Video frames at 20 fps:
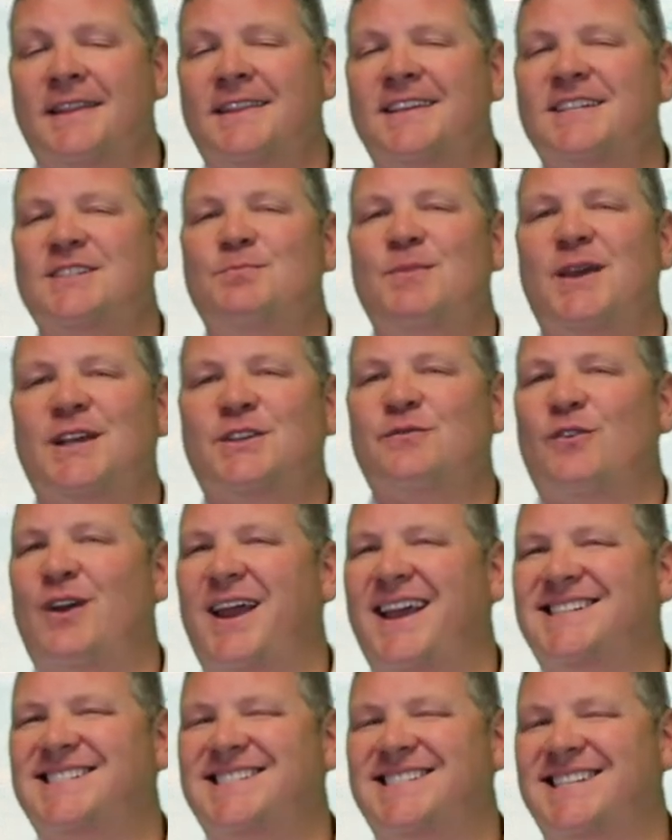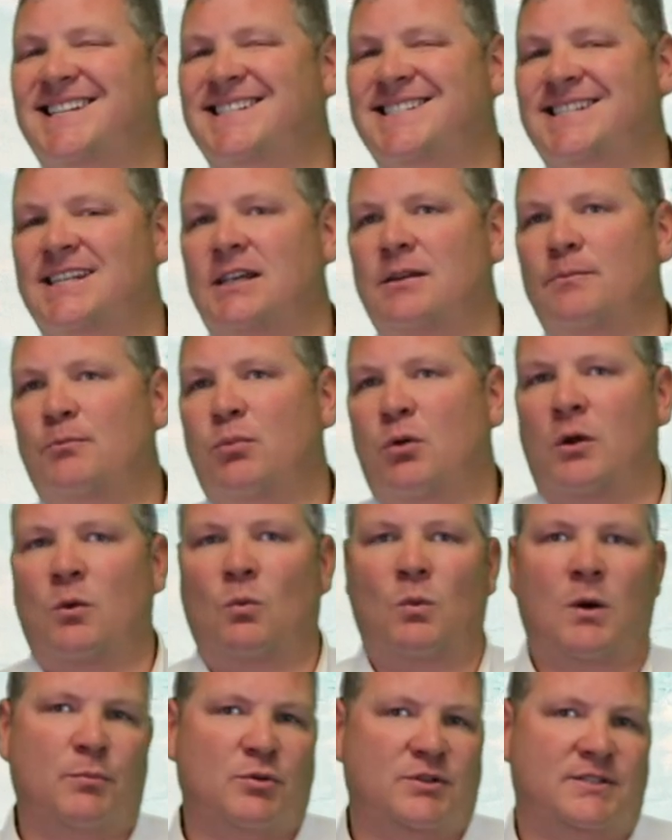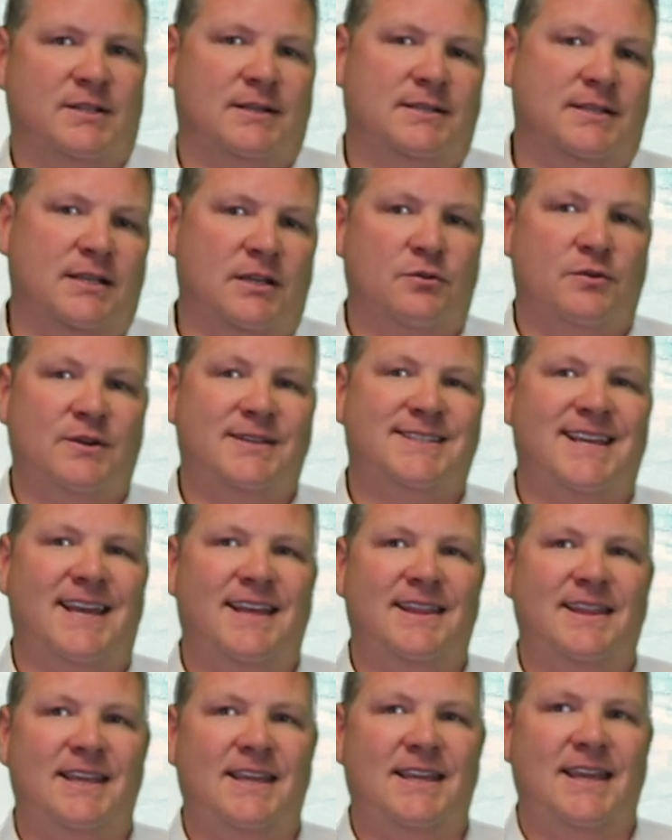This makes for a 16.1% decrease in